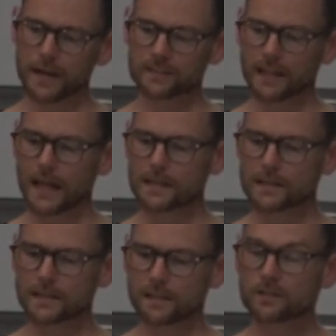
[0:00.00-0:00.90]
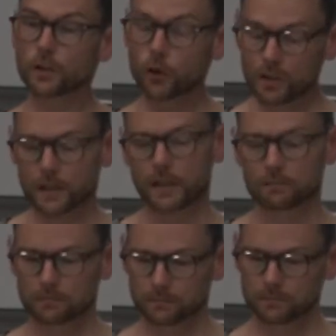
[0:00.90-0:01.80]
analysis seriously.
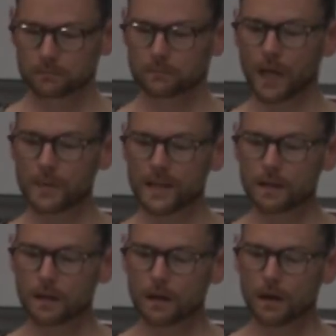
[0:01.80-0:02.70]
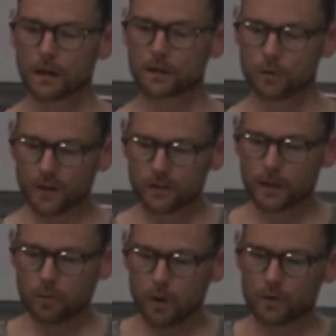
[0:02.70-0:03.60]
I mean, the Trotsky
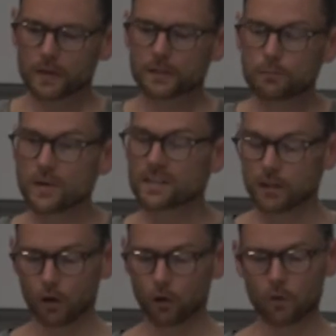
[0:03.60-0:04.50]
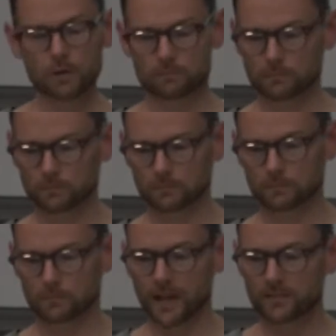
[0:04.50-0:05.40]
quote is pretty old.
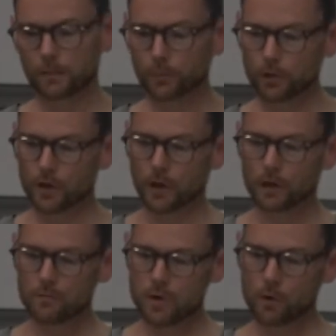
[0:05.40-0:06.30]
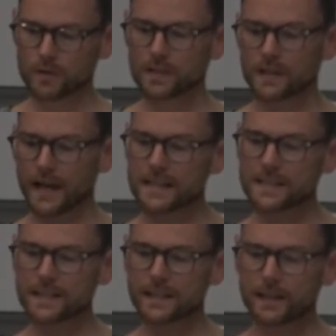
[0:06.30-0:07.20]
As Bürger wrote in
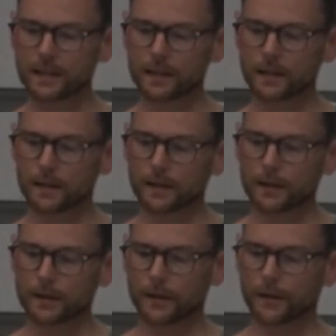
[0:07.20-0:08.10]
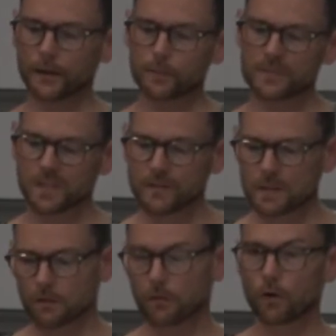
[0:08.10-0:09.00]

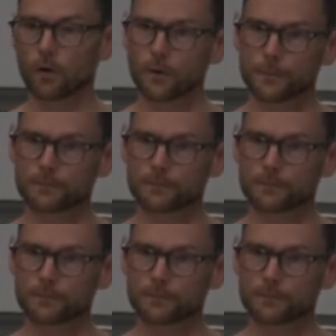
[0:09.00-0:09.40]
1974,